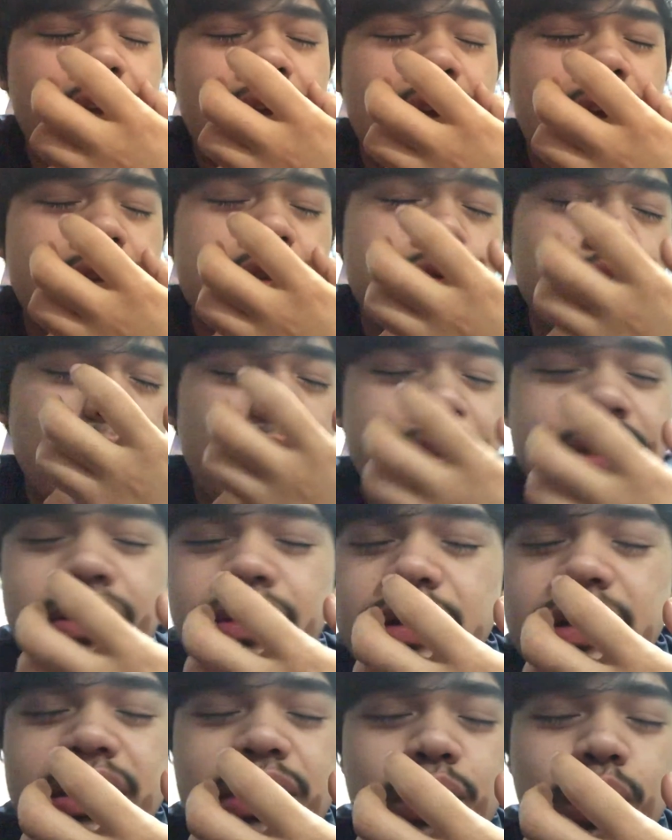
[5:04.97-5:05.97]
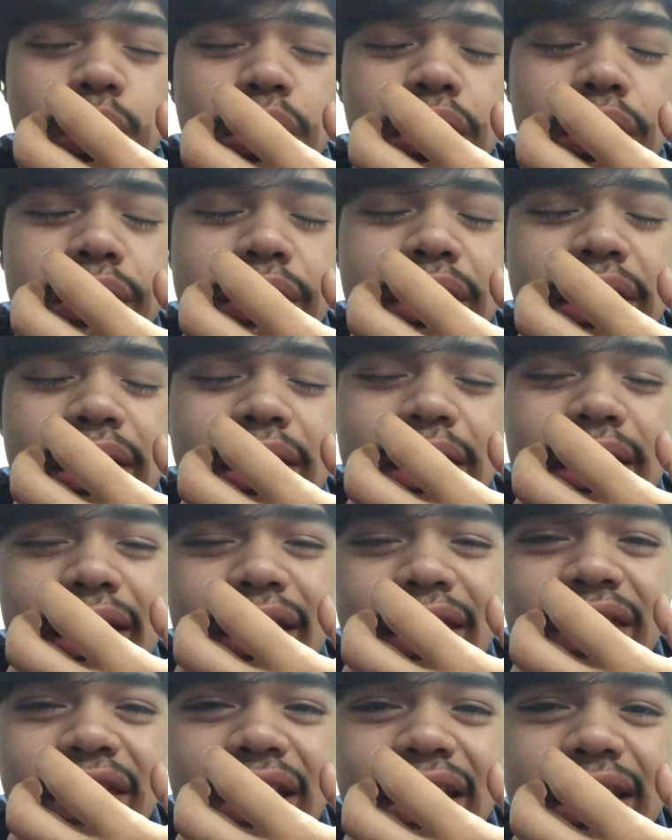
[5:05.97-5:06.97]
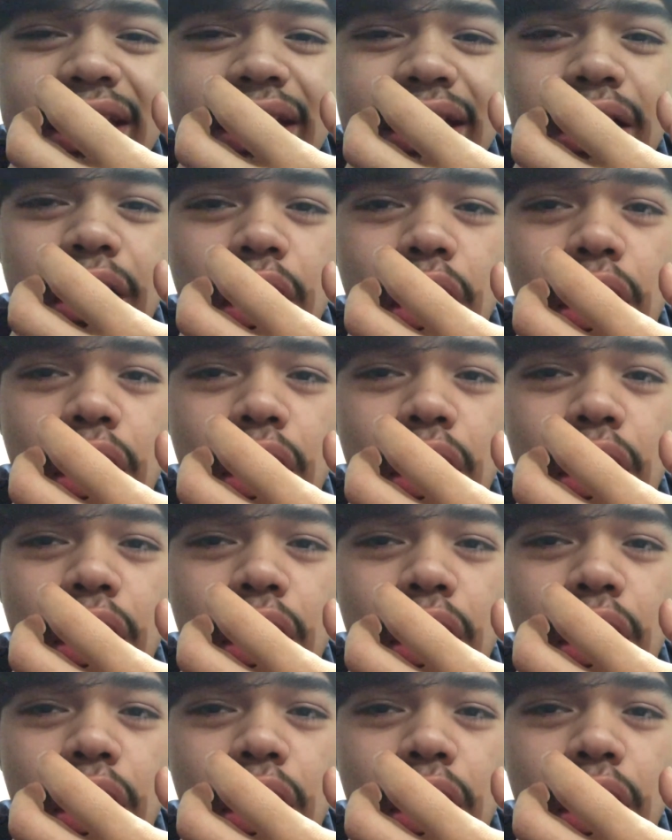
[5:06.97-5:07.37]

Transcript: and you enter this world thinking